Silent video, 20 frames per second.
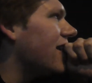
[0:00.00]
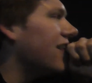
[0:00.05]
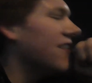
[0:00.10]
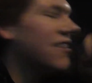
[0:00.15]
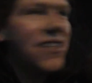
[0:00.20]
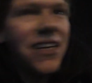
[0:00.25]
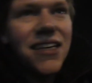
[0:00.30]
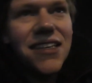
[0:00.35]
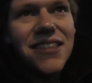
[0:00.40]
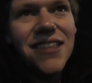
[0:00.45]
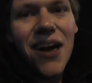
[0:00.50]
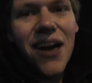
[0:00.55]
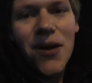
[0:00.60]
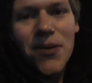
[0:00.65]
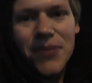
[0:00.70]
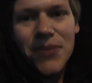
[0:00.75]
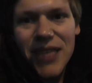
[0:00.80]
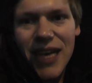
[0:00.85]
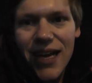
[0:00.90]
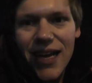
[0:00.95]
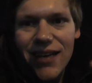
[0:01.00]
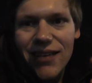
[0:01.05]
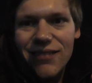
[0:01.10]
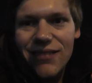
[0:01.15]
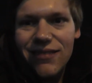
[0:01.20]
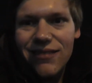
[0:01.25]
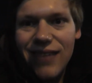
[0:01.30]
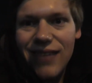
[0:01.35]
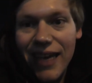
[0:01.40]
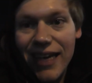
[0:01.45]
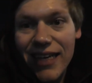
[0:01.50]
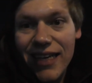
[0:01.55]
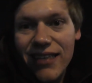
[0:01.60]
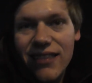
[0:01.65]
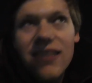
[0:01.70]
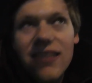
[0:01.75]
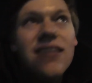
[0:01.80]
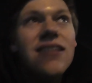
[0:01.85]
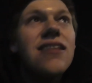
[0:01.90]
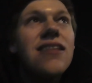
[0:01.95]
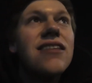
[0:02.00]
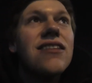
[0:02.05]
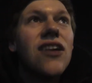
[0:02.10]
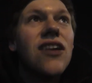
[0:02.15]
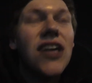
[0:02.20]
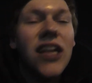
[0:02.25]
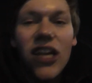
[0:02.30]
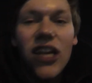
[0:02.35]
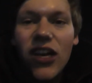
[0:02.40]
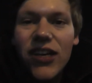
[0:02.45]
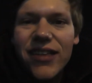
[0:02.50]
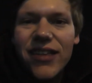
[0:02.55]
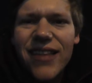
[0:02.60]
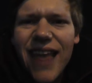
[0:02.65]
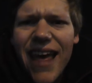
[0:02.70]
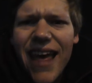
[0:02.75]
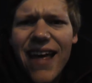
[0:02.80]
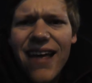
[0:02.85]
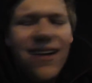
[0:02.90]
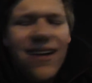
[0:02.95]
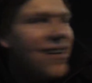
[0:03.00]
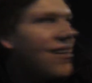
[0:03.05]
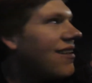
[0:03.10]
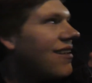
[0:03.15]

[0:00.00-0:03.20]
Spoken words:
So I'm sat here. There's like a light there.